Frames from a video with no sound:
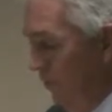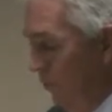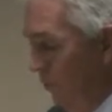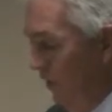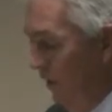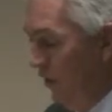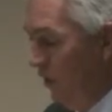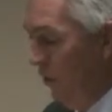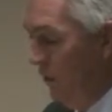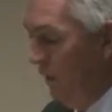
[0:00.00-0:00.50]

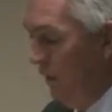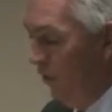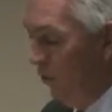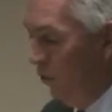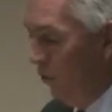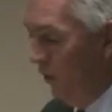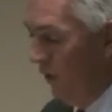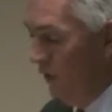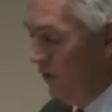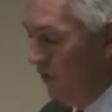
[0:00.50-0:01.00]
We need to be an
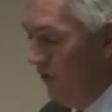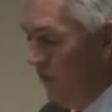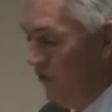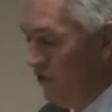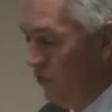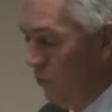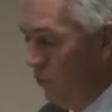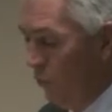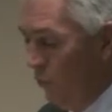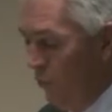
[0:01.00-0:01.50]

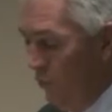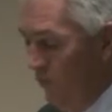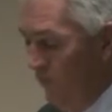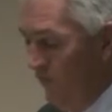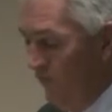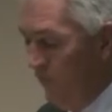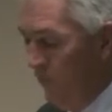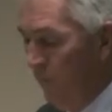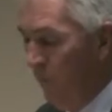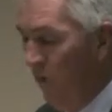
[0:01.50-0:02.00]
organization worthy
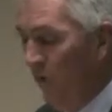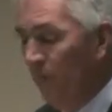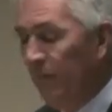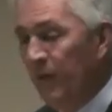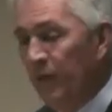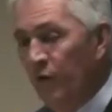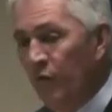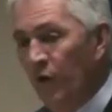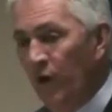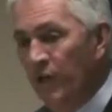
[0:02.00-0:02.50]
of the
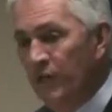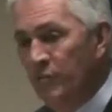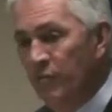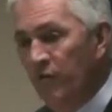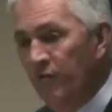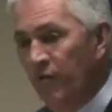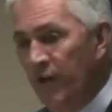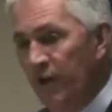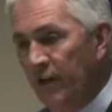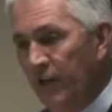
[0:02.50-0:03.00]
public trust,
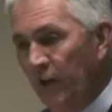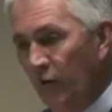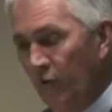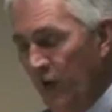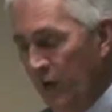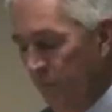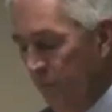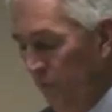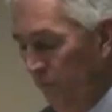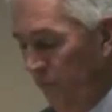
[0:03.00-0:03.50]
providing
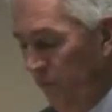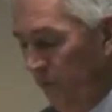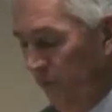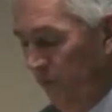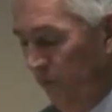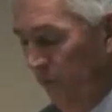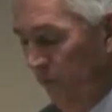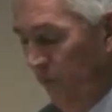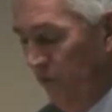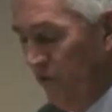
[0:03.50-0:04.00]
great public
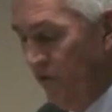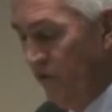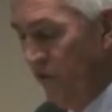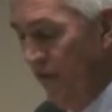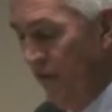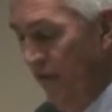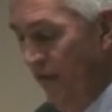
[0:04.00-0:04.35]
service,